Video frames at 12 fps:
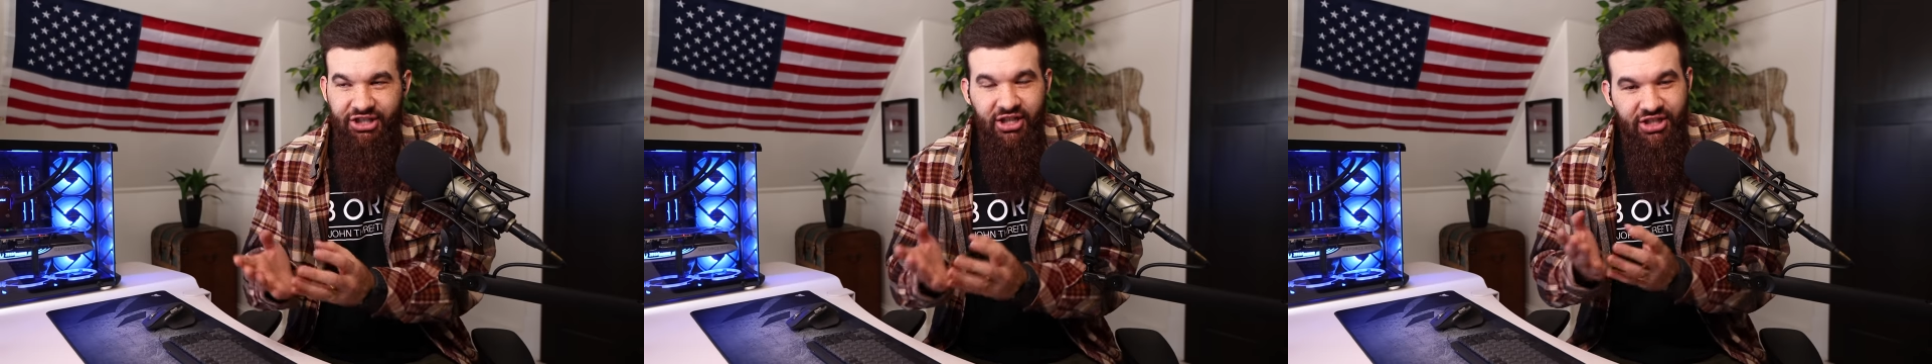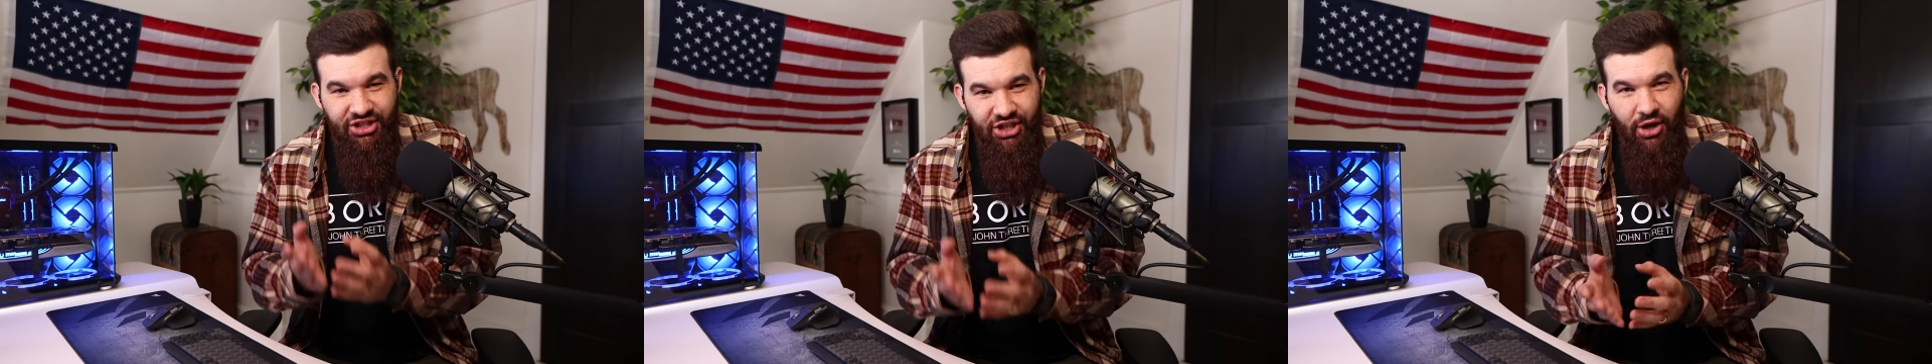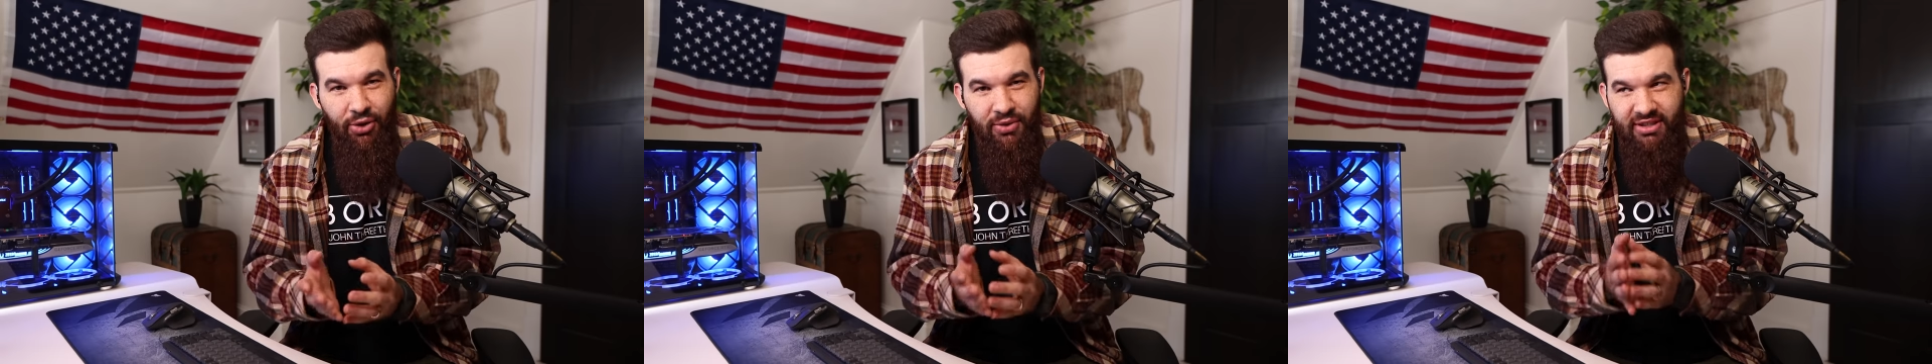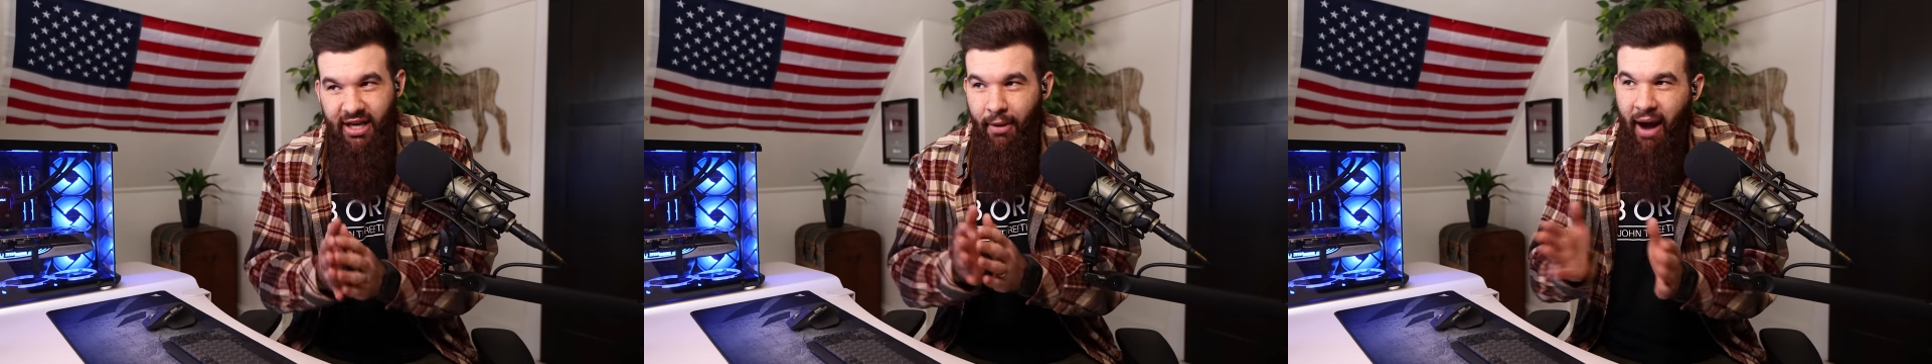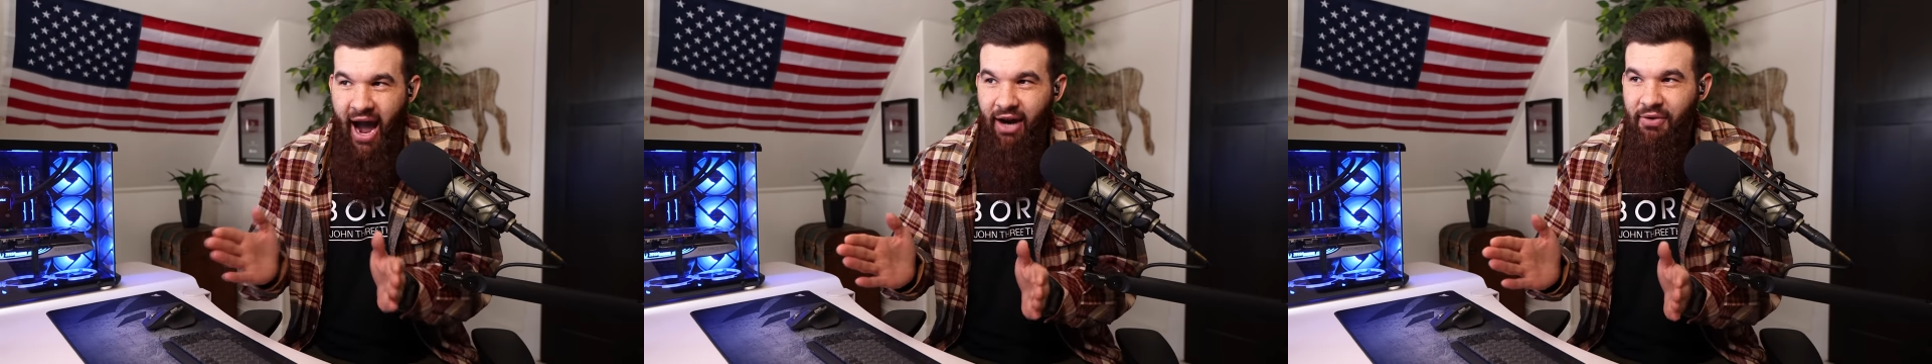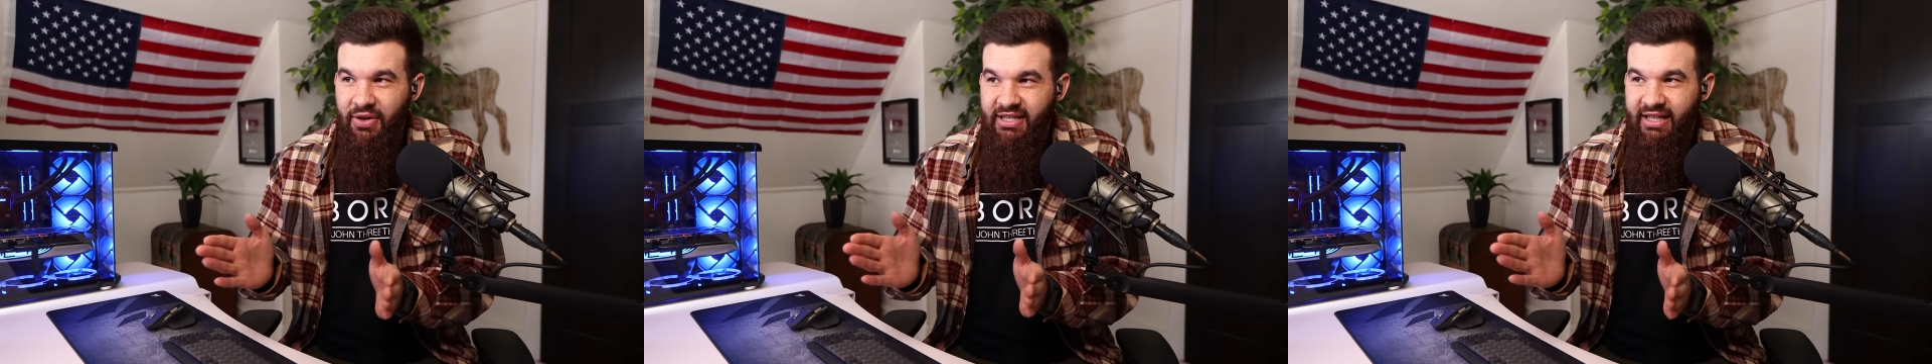just shows the
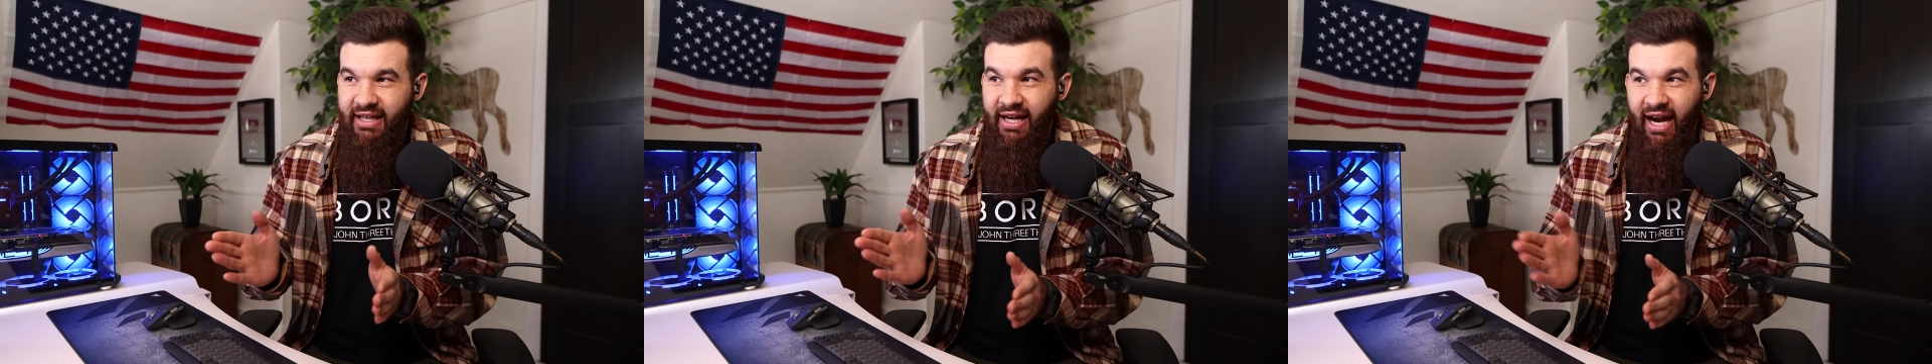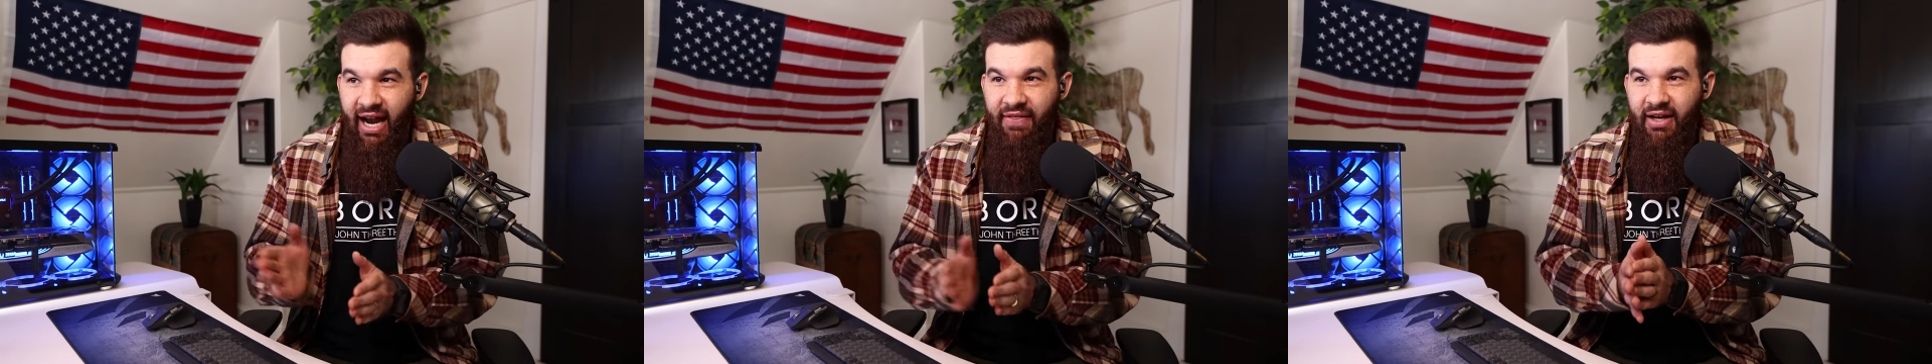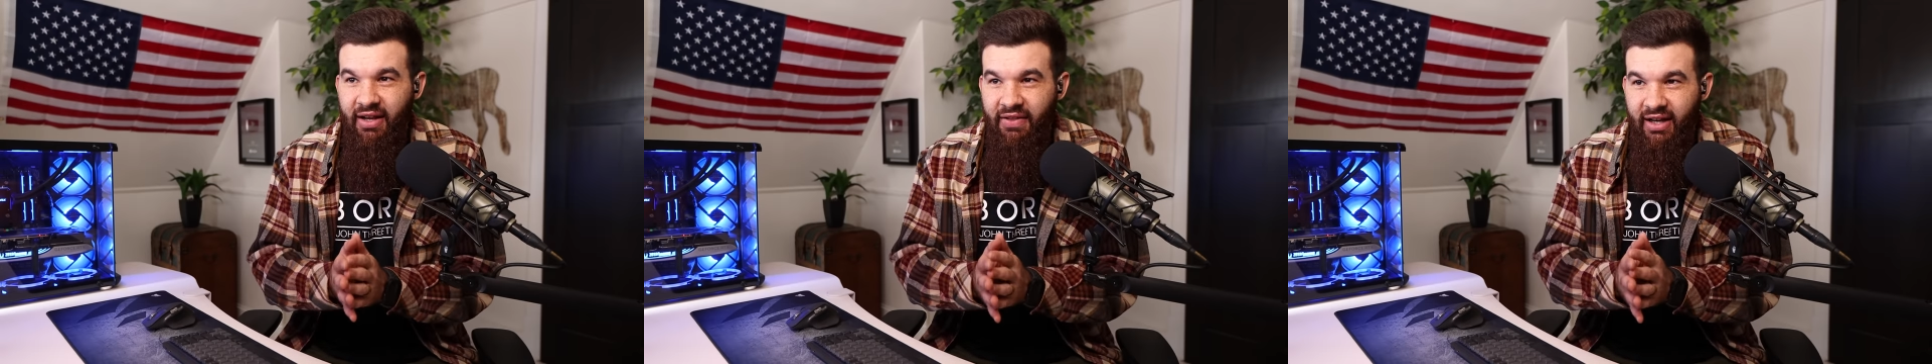hypocrisy and the,